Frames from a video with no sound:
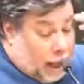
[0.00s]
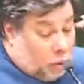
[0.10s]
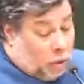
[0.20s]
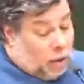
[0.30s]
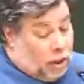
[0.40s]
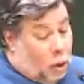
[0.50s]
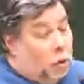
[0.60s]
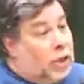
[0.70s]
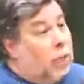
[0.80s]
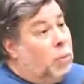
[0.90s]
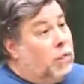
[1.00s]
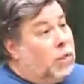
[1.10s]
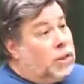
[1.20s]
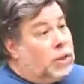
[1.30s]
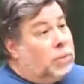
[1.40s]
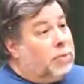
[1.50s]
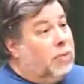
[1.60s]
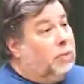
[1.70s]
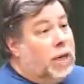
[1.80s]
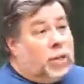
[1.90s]
I worked on hotel movie systems
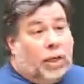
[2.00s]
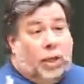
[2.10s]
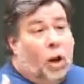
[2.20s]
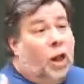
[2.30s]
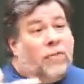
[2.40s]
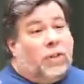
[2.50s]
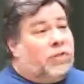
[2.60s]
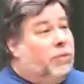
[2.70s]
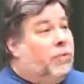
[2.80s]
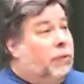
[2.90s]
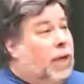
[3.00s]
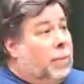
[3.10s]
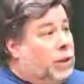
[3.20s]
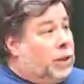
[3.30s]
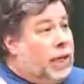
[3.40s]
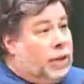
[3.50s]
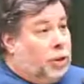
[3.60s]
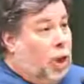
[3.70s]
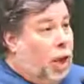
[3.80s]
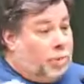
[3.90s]
for friends. I did all of this for free. I would just take
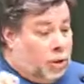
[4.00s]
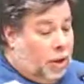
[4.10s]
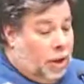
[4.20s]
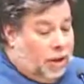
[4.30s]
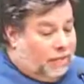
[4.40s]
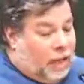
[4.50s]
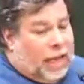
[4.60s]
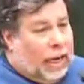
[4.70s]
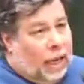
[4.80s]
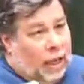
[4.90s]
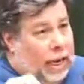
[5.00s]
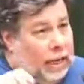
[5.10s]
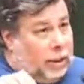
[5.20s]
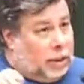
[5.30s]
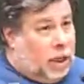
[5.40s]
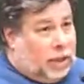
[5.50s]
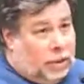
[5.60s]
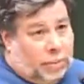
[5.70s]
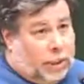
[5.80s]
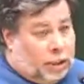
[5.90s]
jobs and fly to LA and design
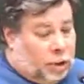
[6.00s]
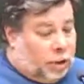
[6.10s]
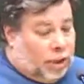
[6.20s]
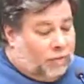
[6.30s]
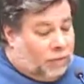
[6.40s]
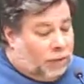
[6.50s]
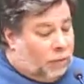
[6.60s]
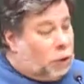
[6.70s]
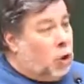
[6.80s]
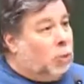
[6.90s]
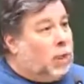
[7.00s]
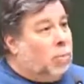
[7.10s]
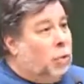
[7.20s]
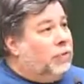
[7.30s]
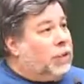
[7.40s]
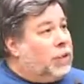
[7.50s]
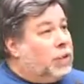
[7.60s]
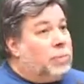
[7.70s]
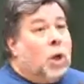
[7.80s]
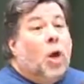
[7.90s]
some digital stuff for the first hotel movie
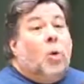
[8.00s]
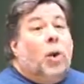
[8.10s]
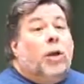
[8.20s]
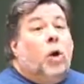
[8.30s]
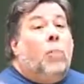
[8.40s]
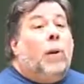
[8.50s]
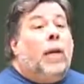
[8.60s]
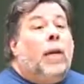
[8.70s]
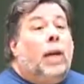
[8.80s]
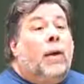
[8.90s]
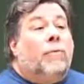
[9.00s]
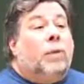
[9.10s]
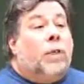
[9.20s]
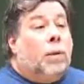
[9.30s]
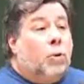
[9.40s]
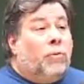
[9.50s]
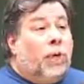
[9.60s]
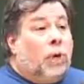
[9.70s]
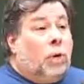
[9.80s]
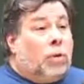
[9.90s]
systems when nobody had ever seen a movie
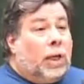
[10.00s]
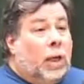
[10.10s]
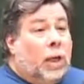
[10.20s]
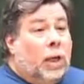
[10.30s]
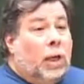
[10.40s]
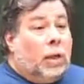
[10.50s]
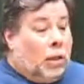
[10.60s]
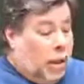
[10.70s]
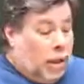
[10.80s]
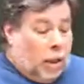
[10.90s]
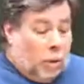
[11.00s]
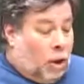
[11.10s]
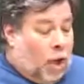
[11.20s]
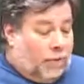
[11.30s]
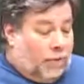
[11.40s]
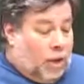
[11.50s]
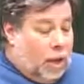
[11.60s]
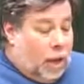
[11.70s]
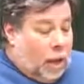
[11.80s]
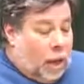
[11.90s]
in a hotel in, the, in their life.
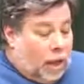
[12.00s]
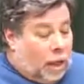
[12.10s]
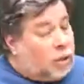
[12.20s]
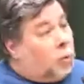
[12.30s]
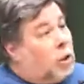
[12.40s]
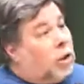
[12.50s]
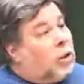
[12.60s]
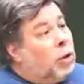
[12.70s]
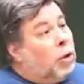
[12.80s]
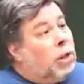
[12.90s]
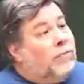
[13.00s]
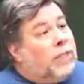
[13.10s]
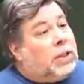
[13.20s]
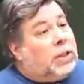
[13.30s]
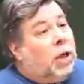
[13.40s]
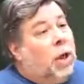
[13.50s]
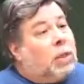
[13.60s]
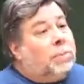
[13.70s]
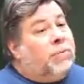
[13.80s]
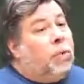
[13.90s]
I got to work on the early
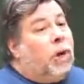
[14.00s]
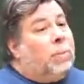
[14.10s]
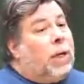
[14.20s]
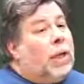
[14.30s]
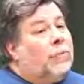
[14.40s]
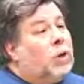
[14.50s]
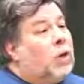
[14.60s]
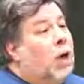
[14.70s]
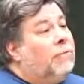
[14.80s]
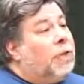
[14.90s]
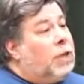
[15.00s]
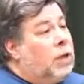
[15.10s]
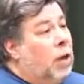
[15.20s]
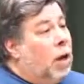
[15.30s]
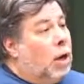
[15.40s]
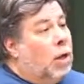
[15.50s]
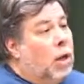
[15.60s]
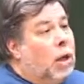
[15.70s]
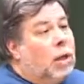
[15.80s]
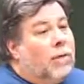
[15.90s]
VCRs before anybody ever saw a VCR.
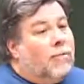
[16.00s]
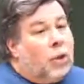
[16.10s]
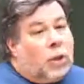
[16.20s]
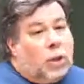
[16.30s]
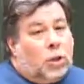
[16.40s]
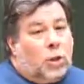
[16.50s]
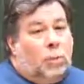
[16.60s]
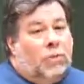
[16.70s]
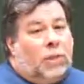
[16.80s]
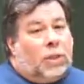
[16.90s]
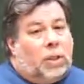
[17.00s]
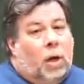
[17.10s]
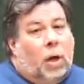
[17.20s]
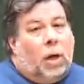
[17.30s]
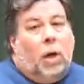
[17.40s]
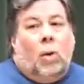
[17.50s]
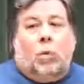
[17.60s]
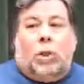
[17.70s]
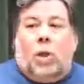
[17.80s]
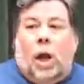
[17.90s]
The first consumer VCR
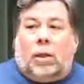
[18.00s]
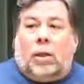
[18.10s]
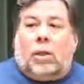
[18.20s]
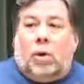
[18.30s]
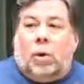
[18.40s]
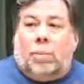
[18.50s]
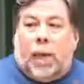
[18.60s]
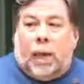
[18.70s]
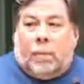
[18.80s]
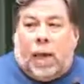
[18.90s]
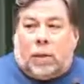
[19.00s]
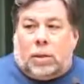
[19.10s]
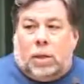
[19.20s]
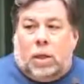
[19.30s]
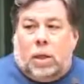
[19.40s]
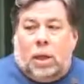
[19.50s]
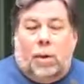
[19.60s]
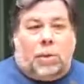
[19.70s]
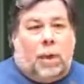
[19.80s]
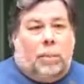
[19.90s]
was not the Sony Betamax.
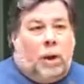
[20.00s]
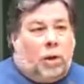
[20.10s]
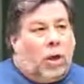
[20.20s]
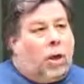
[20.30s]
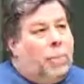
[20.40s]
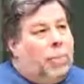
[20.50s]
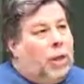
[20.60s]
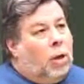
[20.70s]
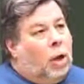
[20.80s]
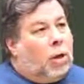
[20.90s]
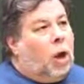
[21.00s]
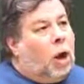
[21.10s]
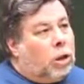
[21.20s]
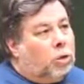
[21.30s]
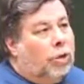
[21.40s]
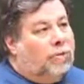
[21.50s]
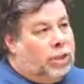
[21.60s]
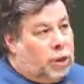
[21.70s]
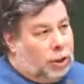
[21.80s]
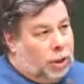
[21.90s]
It was an American company called
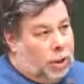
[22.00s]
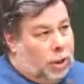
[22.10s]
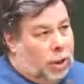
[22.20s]
Cartrivision.